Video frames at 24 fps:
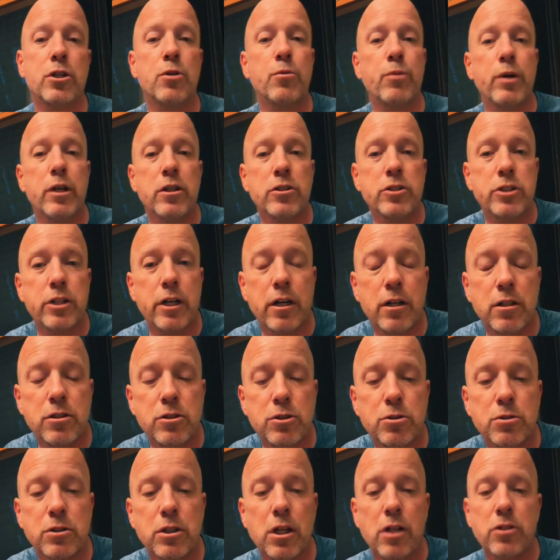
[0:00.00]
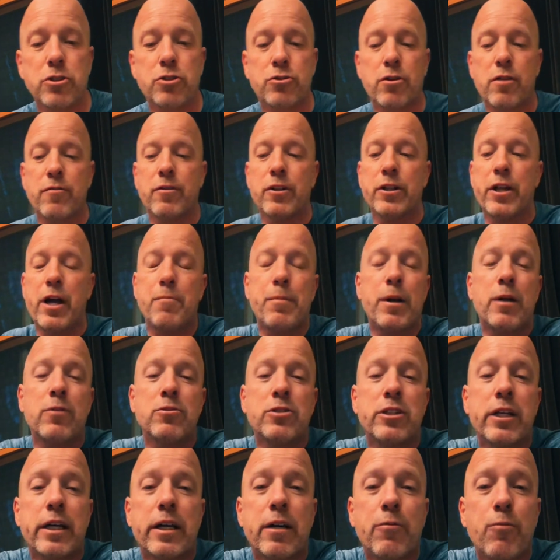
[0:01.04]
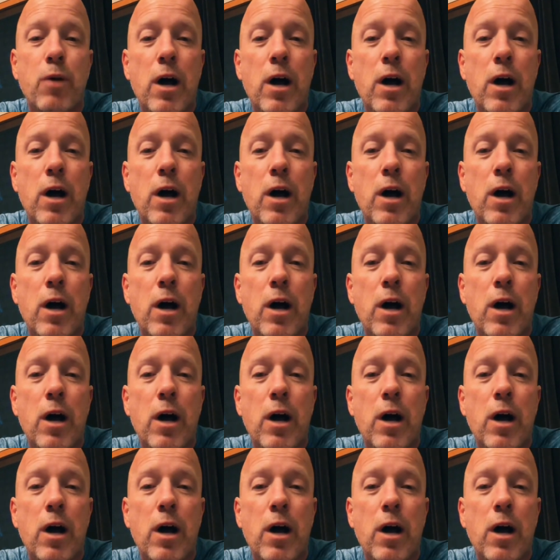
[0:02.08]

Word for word: She was in a wheelchair and she was all shriveled up, and I